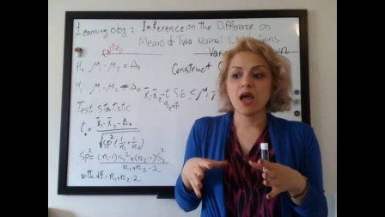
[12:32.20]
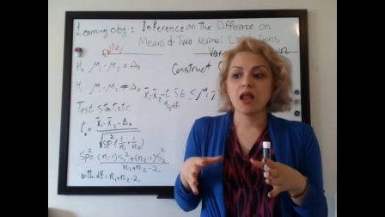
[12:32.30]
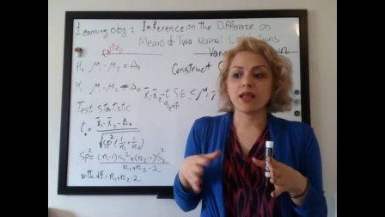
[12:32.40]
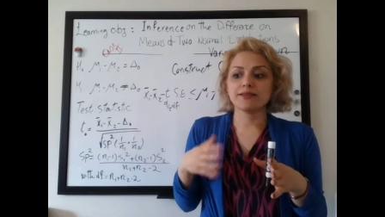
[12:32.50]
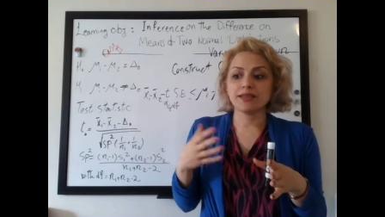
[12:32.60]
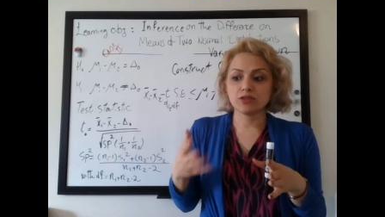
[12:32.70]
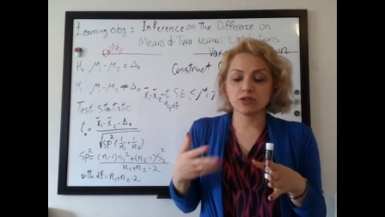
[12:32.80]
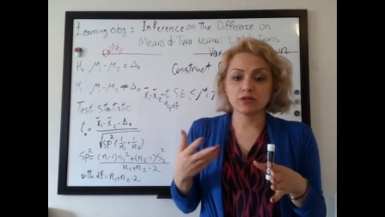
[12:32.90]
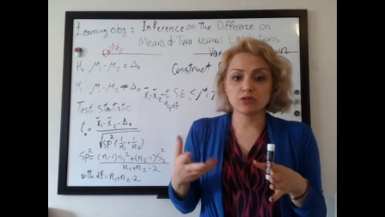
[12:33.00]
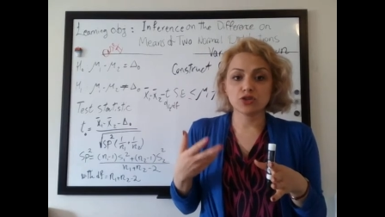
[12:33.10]
like the
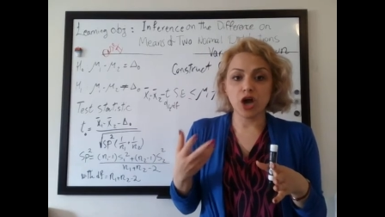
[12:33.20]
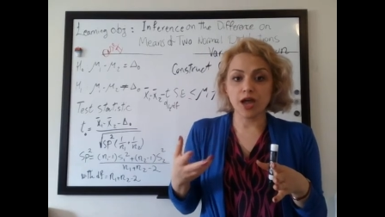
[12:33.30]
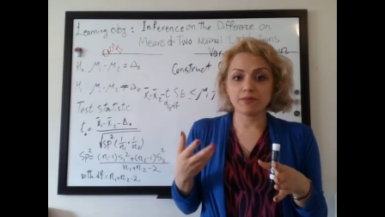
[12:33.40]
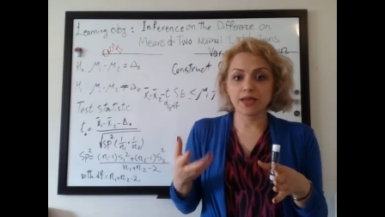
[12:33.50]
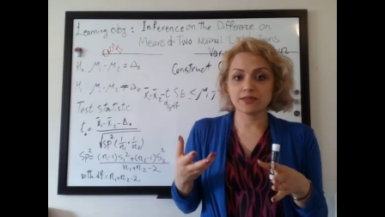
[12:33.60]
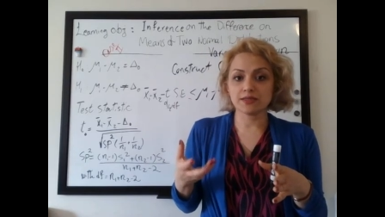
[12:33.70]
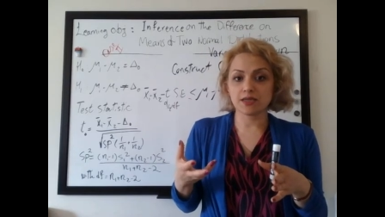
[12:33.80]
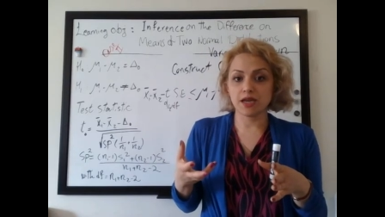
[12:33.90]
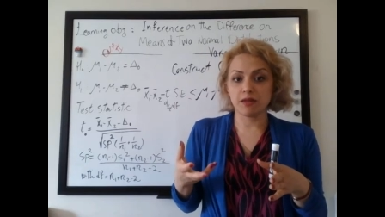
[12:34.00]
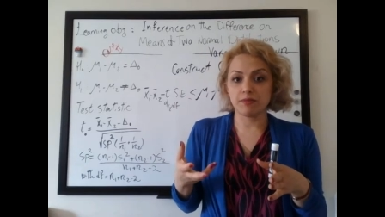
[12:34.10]
time that is
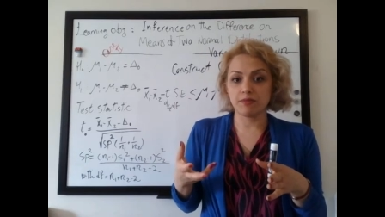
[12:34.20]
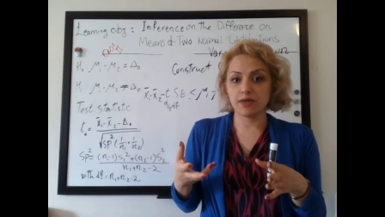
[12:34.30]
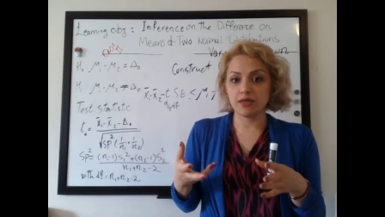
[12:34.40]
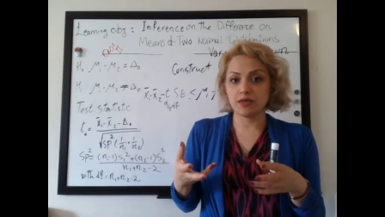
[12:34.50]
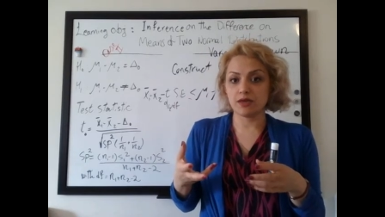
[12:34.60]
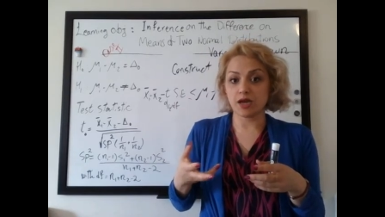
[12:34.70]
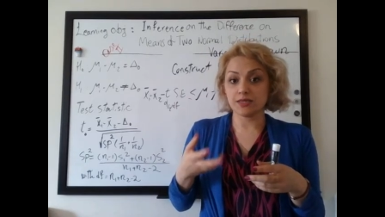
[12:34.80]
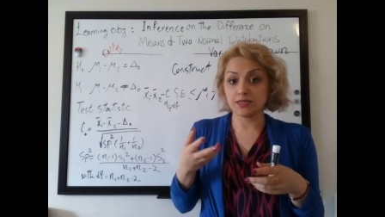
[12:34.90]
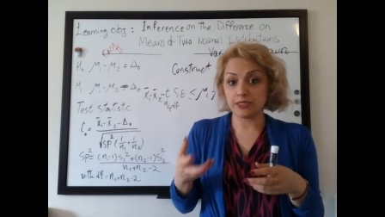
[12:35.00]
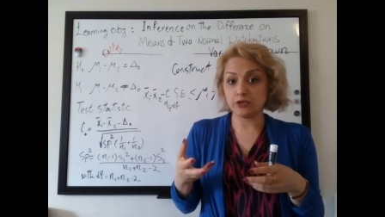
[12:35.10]
gonna be
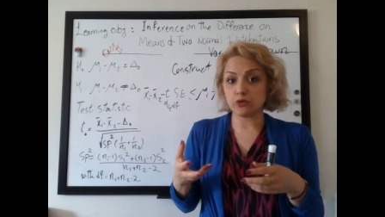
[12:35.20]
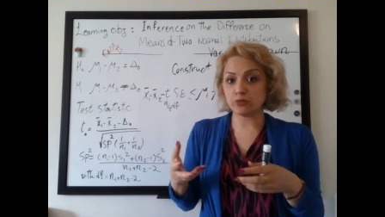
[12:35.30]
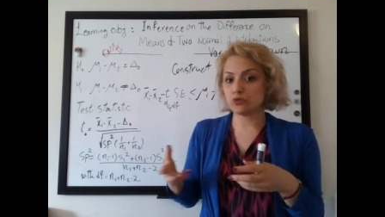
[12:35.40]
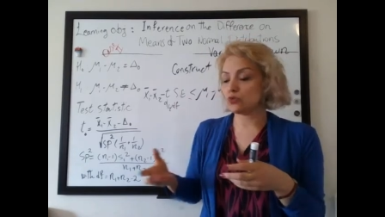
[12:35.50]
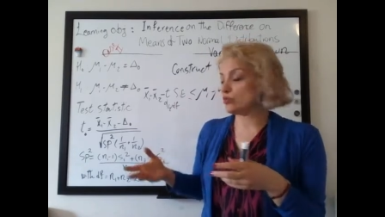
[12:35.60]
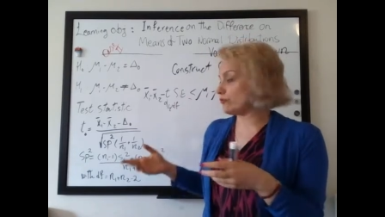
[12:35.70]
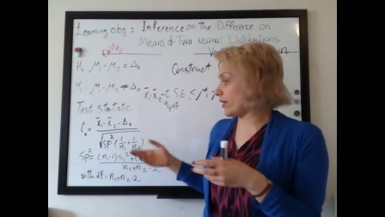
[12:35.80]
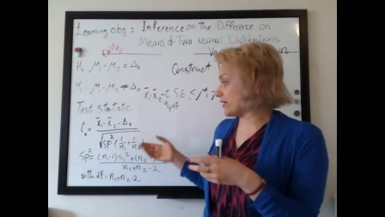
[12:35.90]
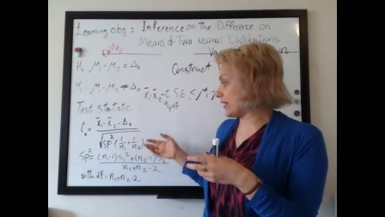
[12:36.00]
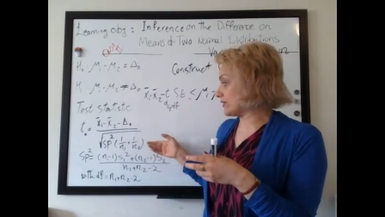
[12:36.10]
consumed to
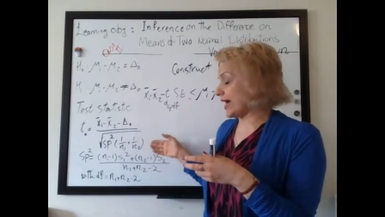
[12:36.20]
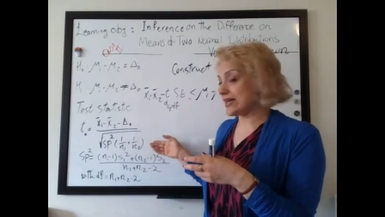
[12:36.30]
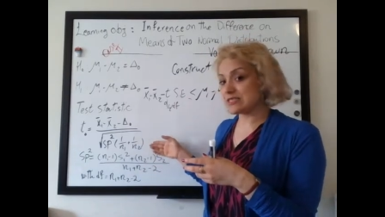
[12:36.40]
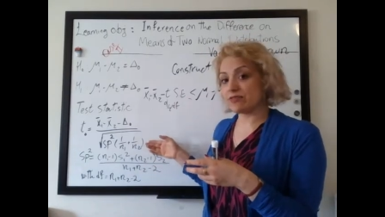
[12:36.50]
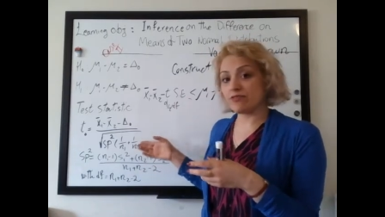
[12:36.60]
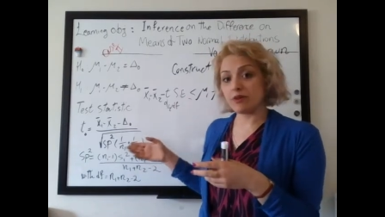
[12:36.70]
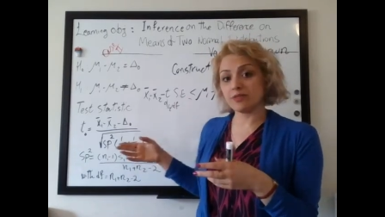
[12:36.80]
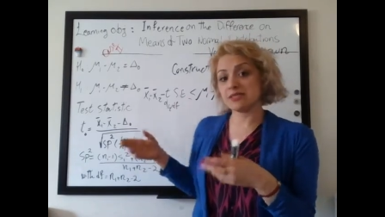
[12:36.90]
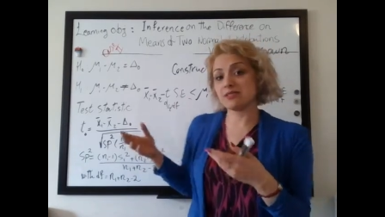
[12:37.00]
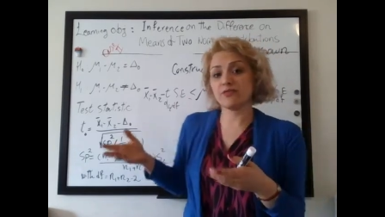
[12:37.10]
find out the answer from
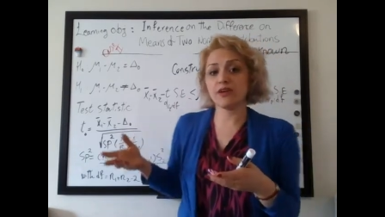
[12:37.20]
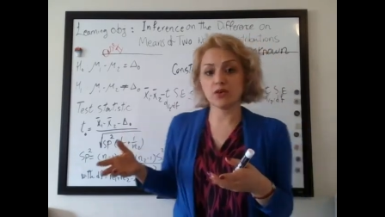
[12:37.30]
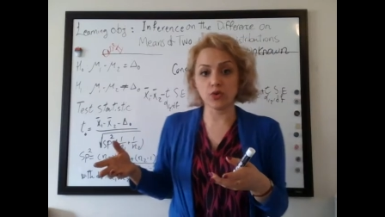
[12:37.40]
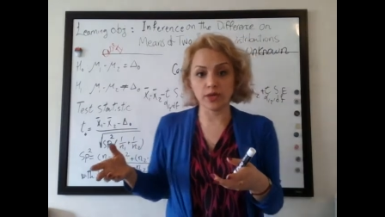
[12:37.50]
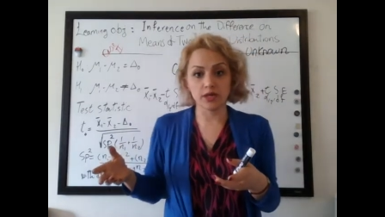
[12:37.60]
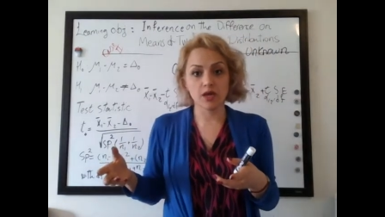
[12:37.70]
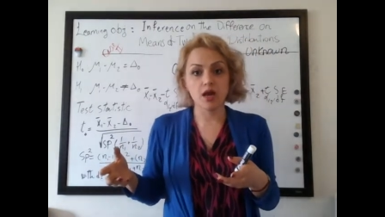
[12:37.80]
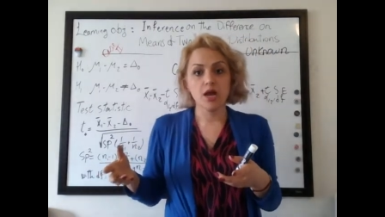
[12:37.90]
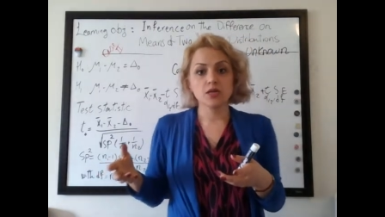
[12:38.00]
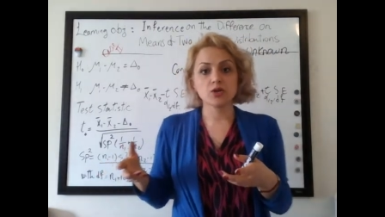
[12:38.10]
this is very quick.
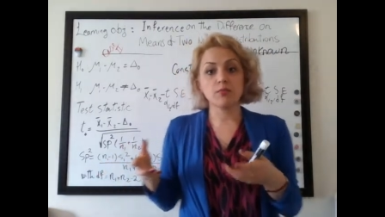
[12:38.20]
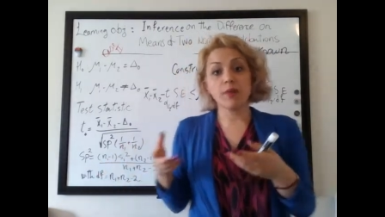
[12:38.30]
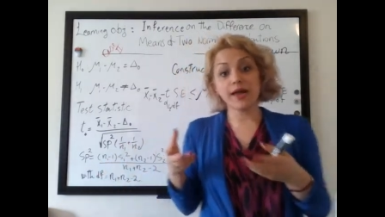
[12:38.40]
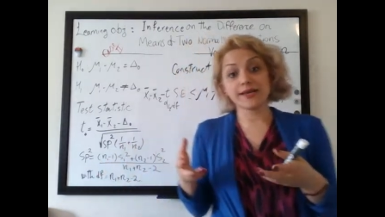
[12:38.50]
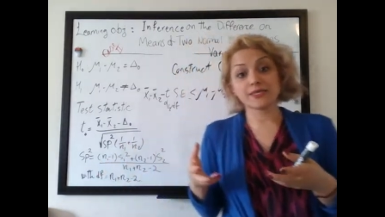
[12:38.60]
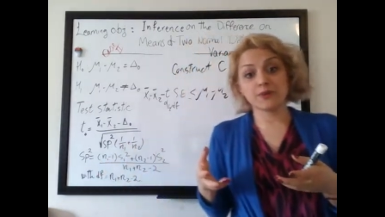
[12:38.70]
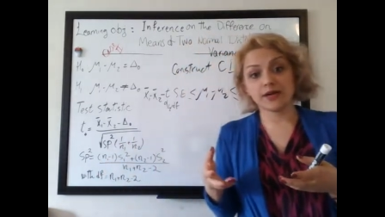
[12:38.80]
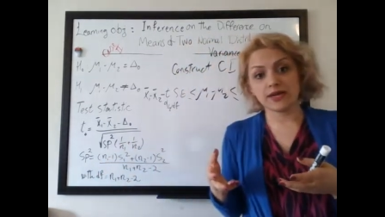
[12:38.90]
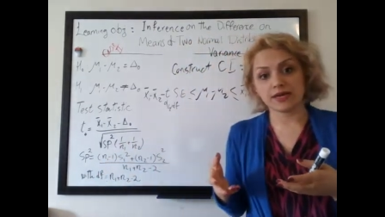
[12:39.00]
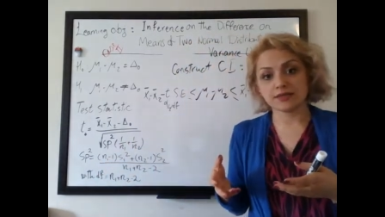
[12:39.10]
So in my
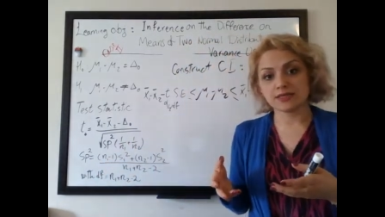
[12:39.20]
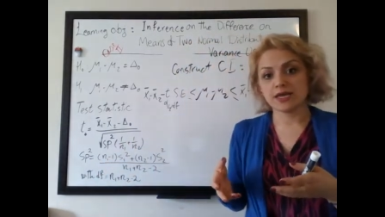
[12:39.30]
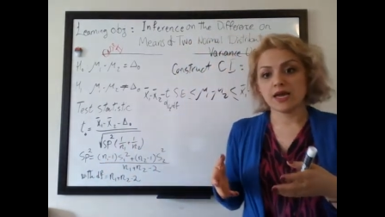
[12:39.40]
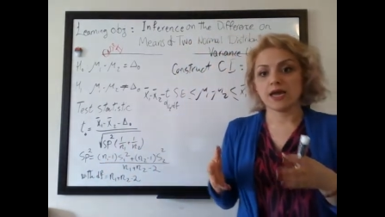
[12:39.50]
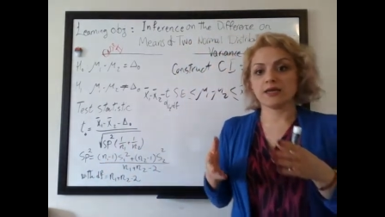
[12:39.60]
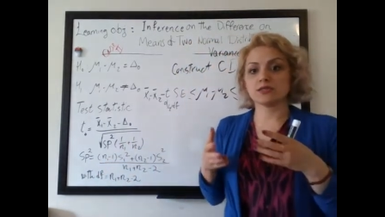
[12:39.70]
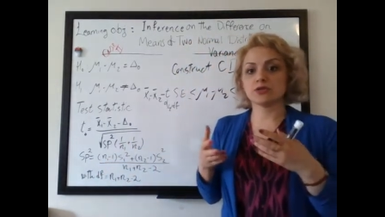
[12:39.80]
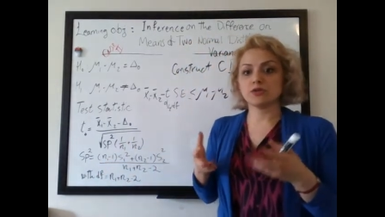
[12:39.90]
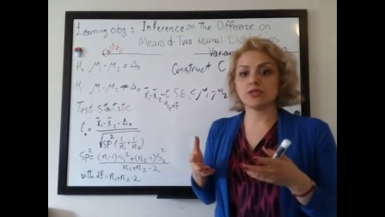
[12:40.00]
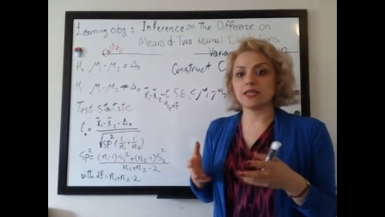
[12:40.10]
experience, it's
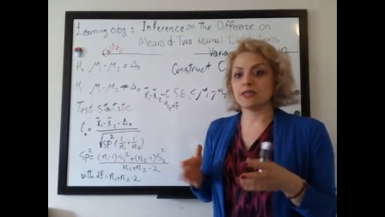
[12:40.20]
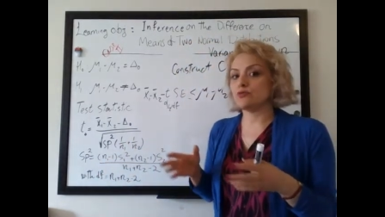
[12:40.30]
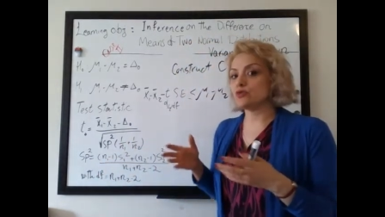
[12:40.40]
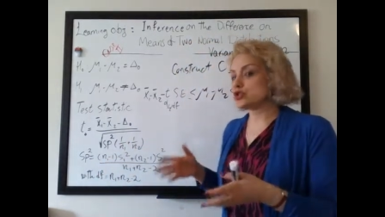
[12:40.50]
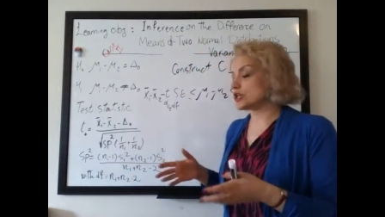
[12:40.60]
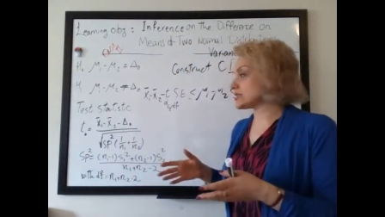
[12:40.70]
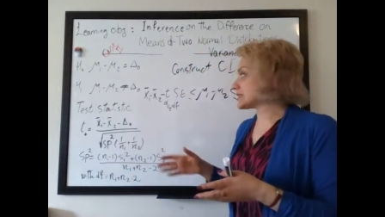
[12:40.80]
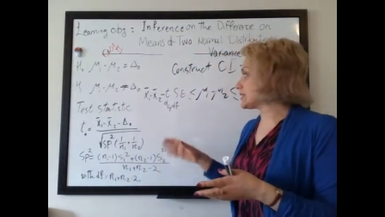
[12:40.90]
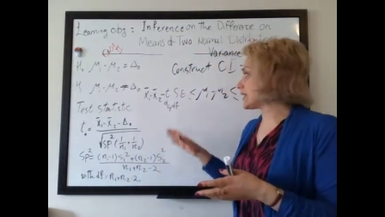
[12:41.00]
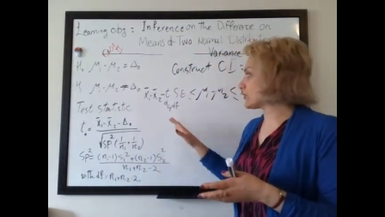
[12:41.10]
good that if you just
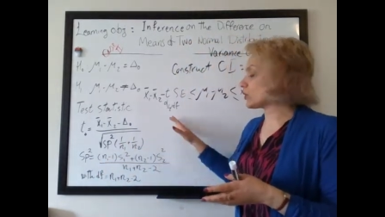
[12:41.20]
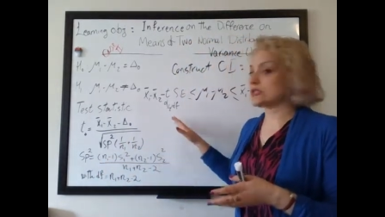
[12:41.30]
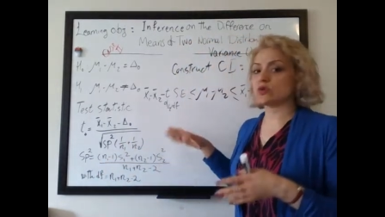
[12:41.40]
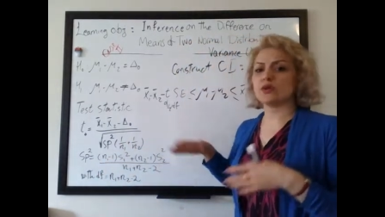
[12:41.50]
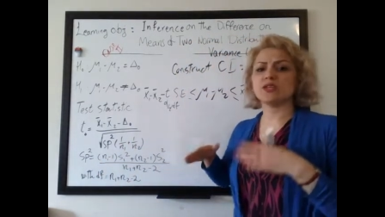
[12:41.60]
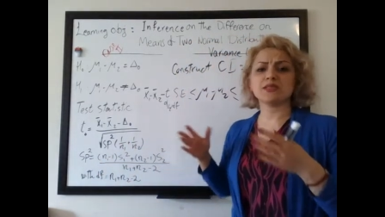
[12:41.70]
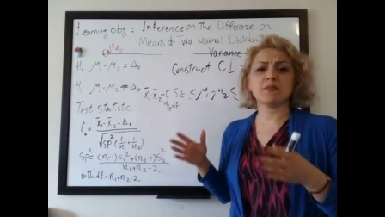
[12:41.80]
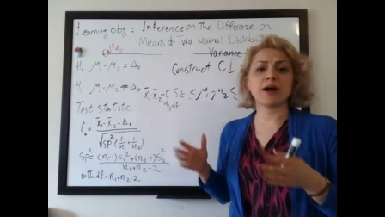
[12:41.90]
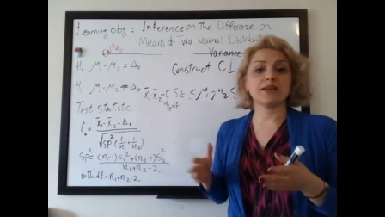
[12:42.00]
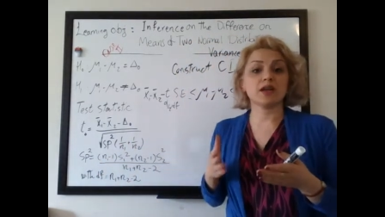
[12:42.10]
say that okay, so it doesn't
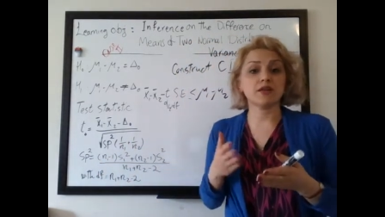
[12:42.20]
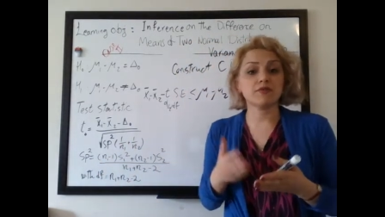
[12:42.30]
matter.